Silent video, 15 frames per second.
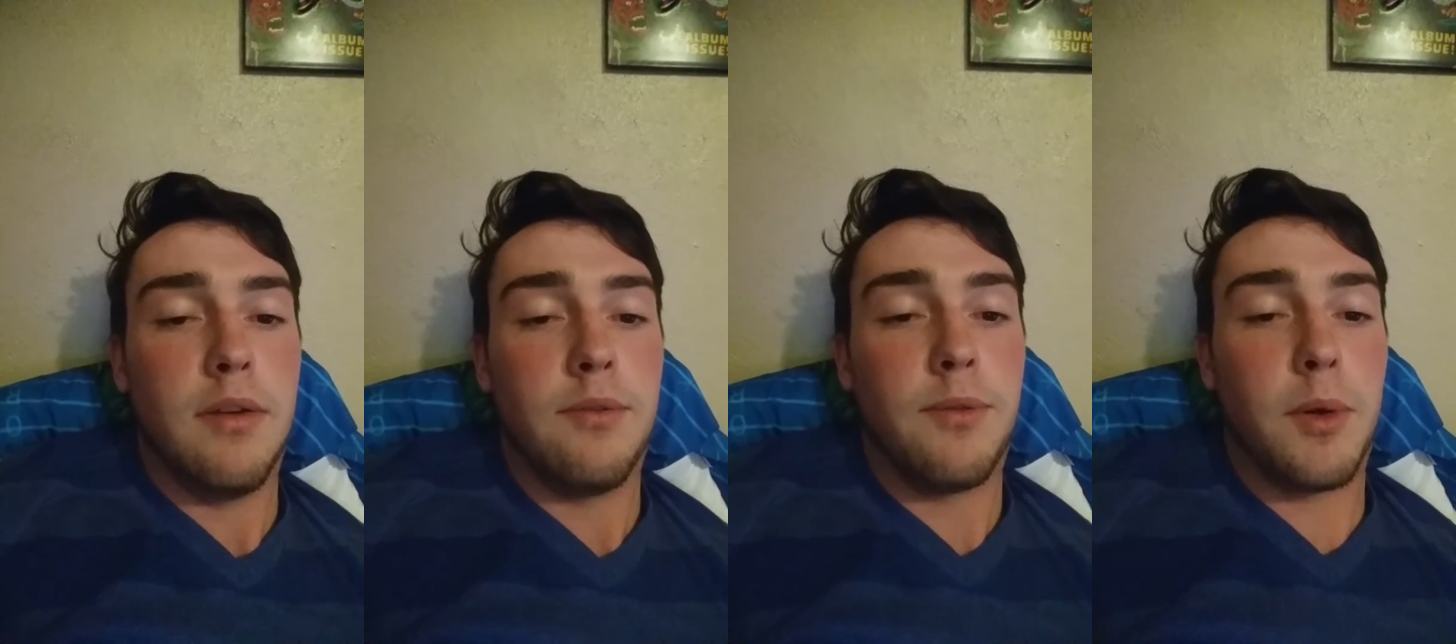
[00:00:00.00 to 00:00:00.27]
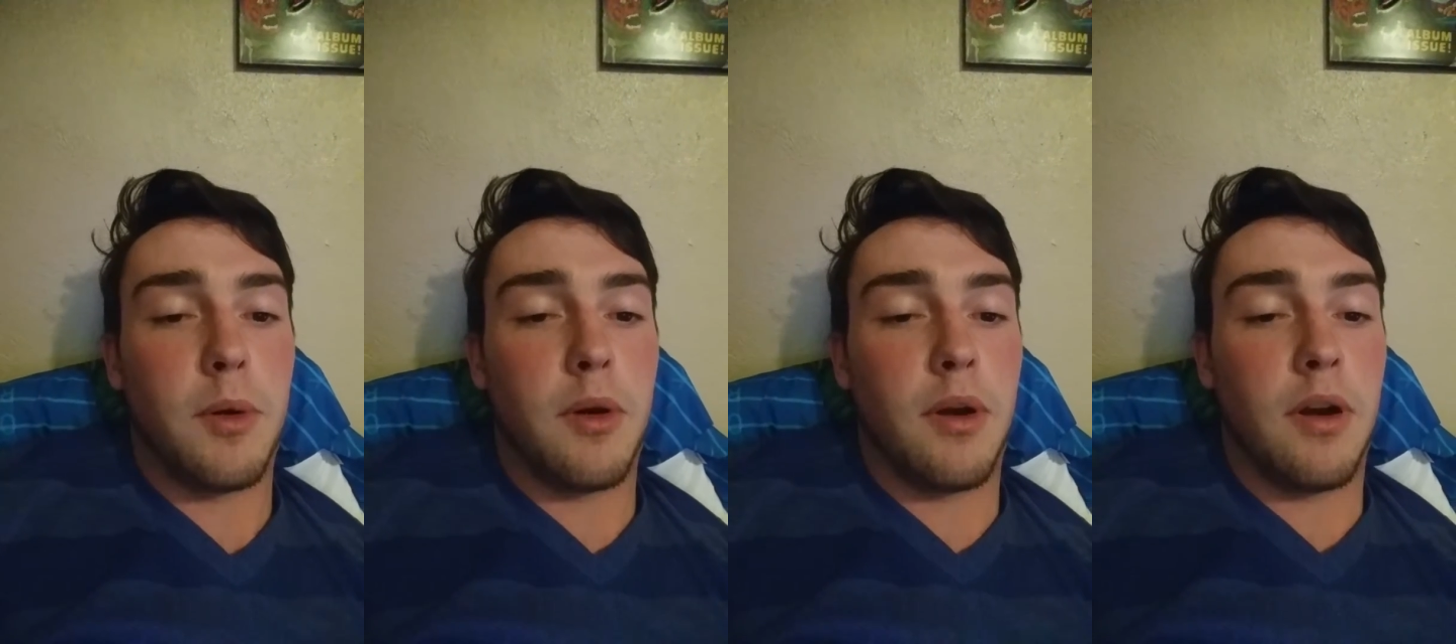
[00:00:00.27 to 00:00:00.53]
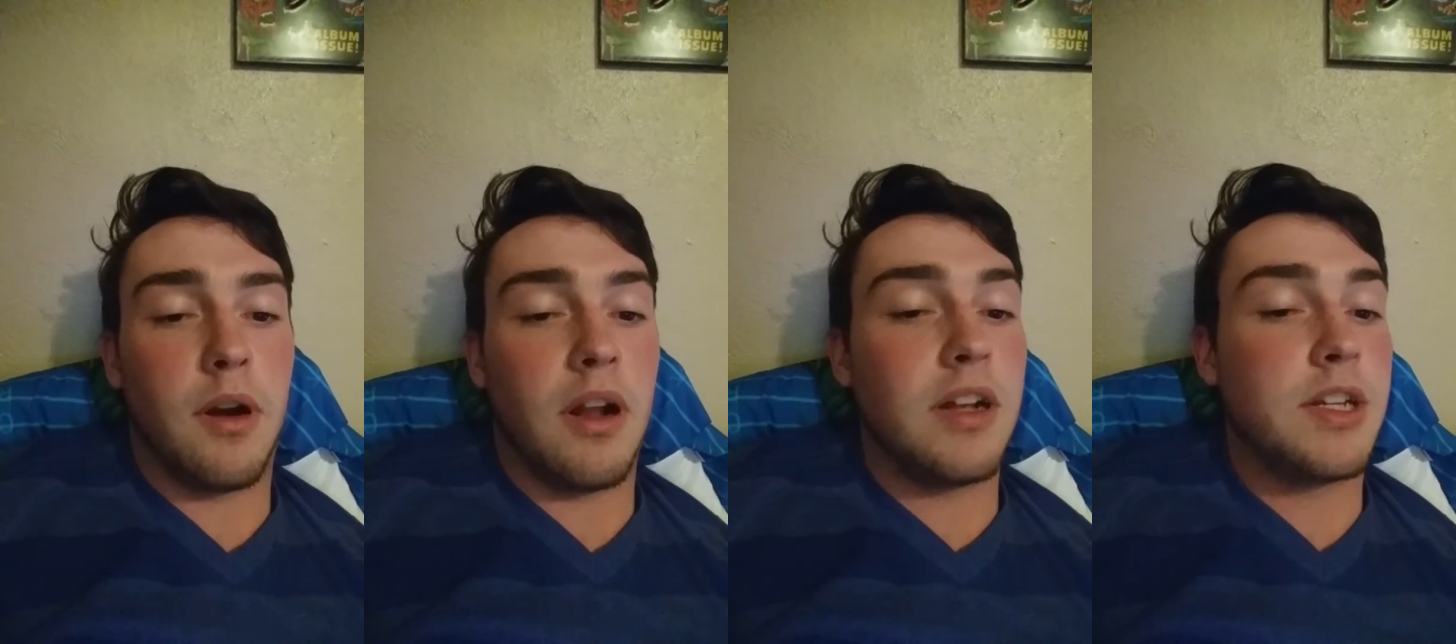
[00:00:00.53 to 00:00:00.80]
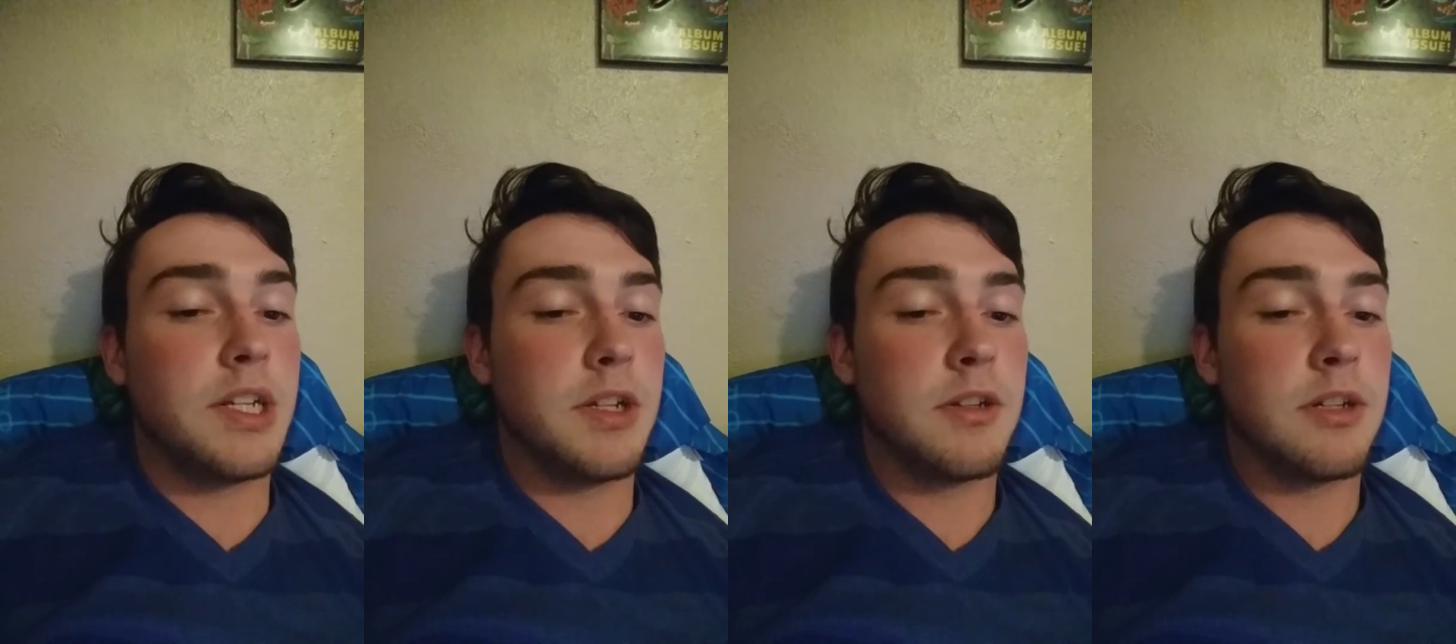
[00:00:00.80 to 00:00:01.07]
for a
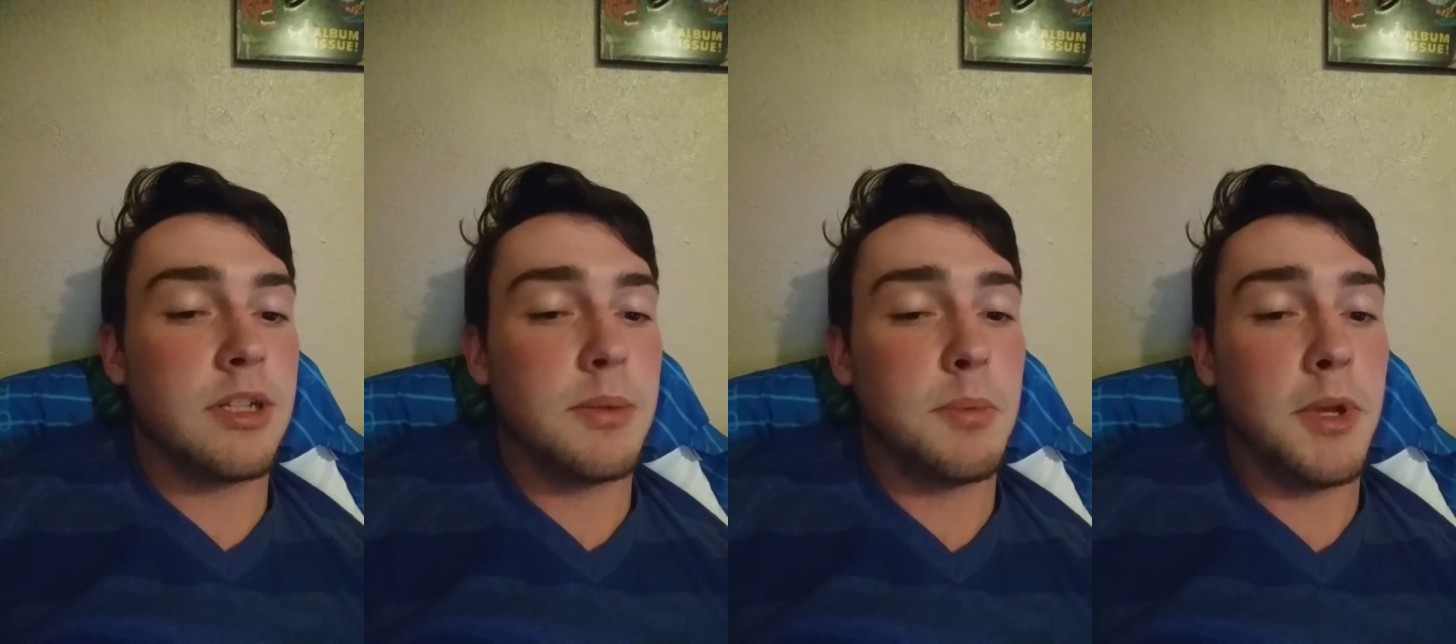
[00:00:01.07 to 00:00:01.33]
children's